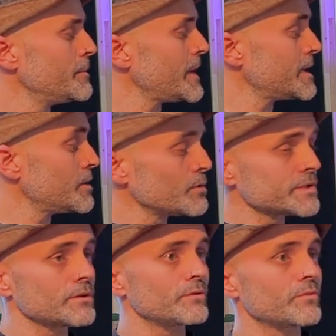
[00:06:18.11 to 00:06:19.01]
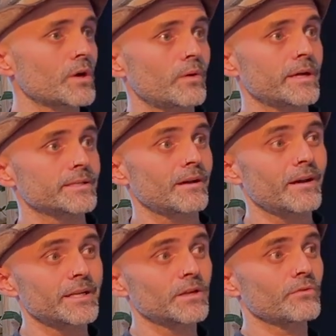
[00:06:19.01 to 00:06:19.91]
And it also requires a
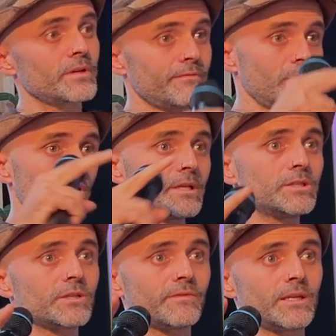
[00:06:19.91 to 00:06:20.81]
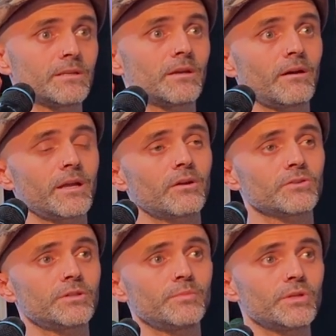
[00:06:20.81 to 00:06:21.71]
high degree of knowledge of the entire
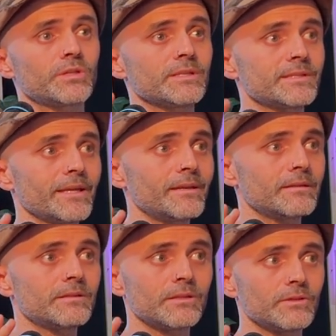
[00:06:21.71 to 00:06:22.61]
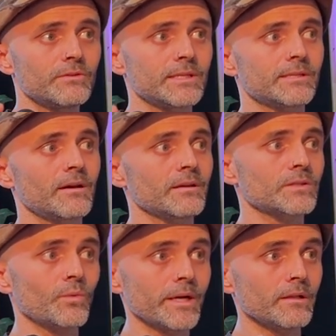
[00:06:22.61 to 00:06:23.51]
contribution set to do this task
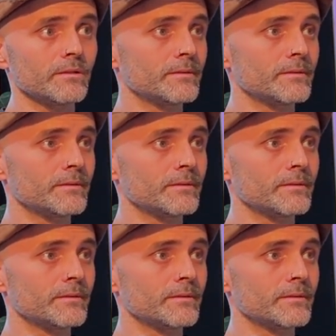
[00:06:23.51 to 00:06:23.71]
well.